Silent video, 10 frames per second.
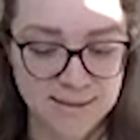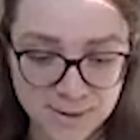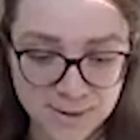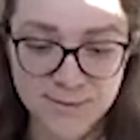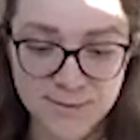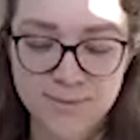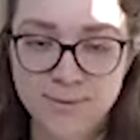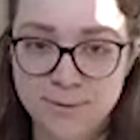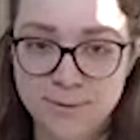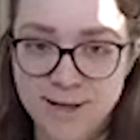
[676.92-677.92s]
Now
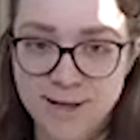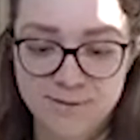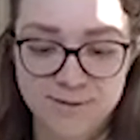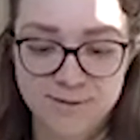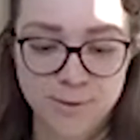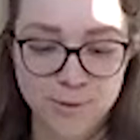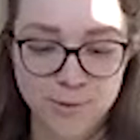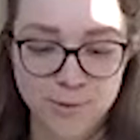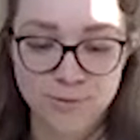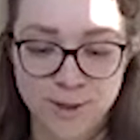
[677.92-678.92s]
we will dive
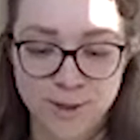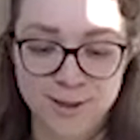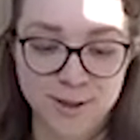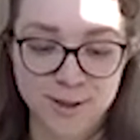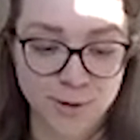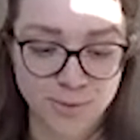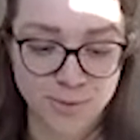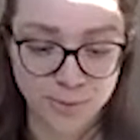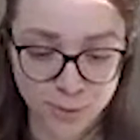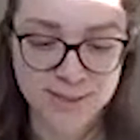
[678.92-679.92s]
into architecture
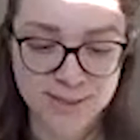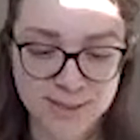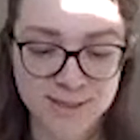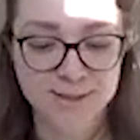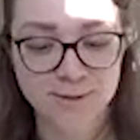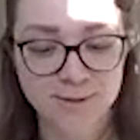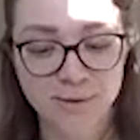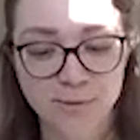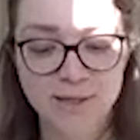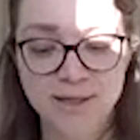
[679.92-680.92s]
components, and it's
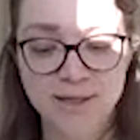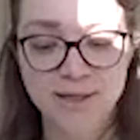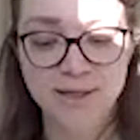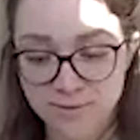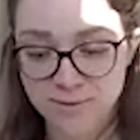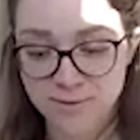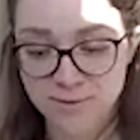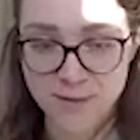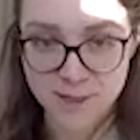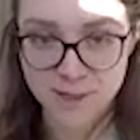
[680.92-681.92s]
going to be a lot of
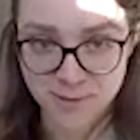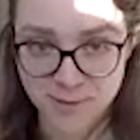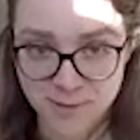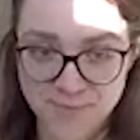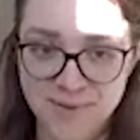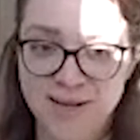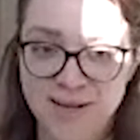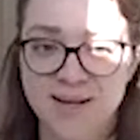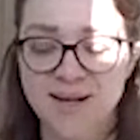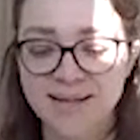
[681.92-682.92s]
information.
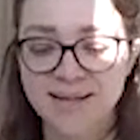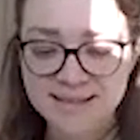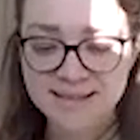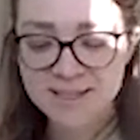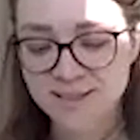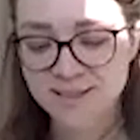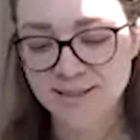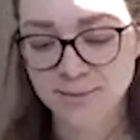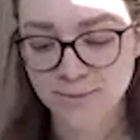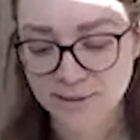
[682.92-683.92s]
I
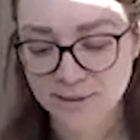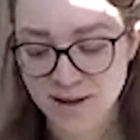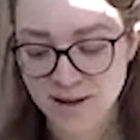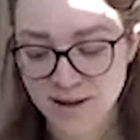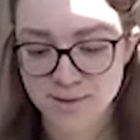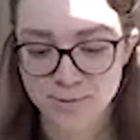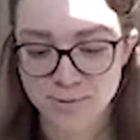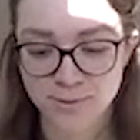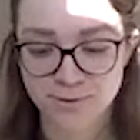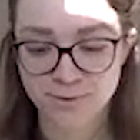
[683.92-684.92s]
intentionally went fast
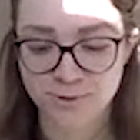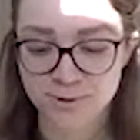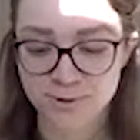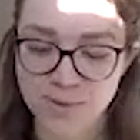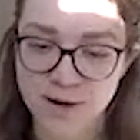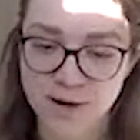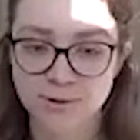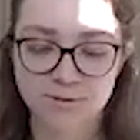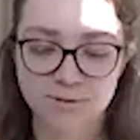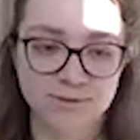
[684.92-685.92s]
through the first part
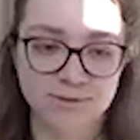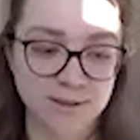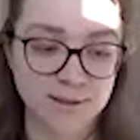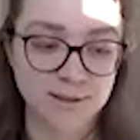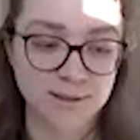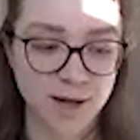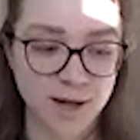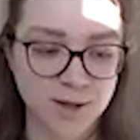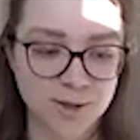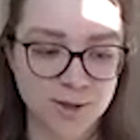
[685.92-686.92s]
of
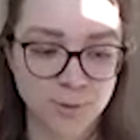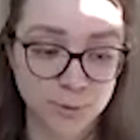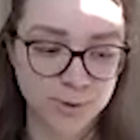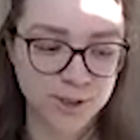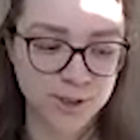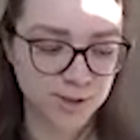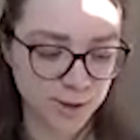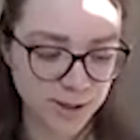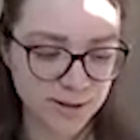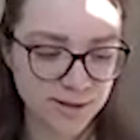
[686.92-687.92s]
introduction to machine
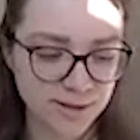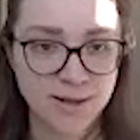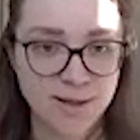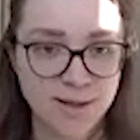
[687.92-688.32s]
learning